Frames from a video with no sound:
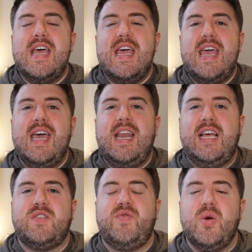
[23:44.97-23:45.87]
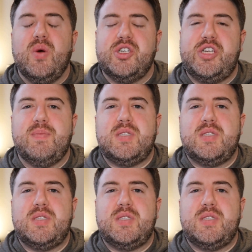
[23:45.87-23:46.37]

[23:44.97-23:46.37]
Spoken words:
in its viewership.